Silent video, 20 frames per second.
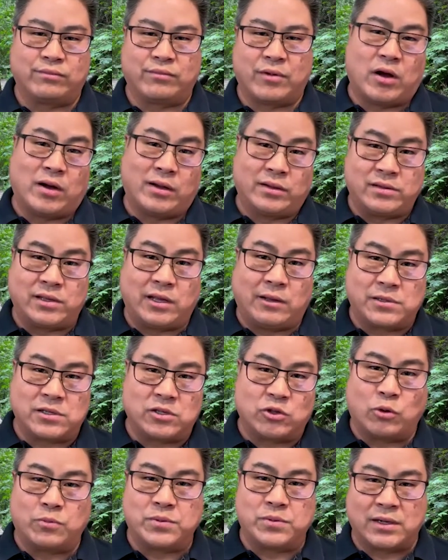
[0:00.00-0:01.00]
on steep
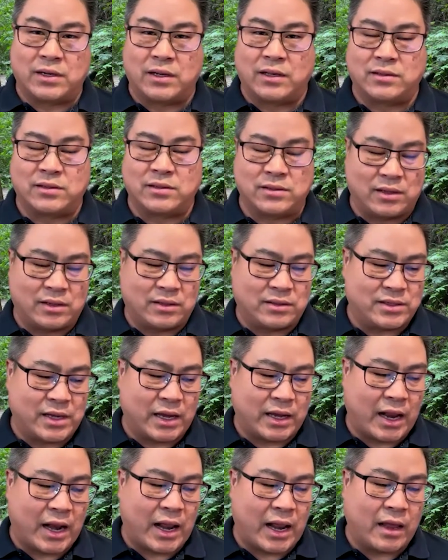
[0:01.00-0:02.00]
slopes, and it's
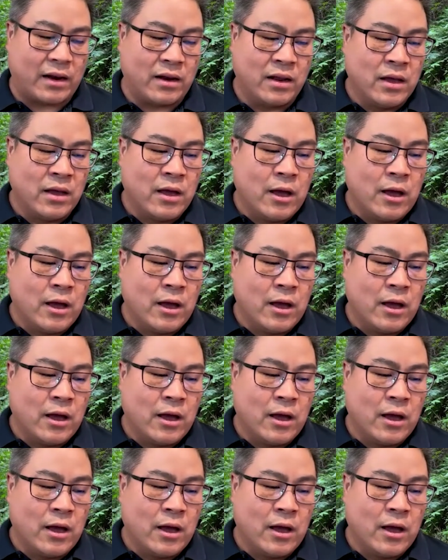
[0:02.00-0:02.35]
secondhand.